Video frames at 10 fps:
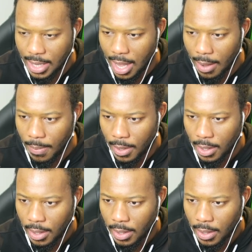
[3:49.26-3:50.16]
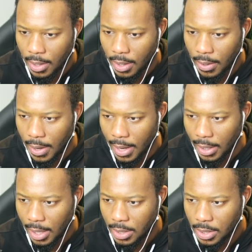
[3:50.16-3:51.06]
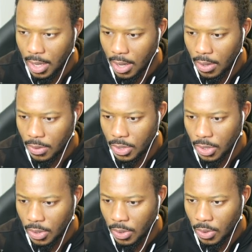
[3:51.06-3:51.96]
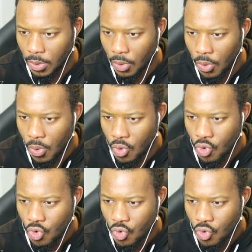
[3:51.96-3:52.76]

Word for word: stop. All right, let's go to...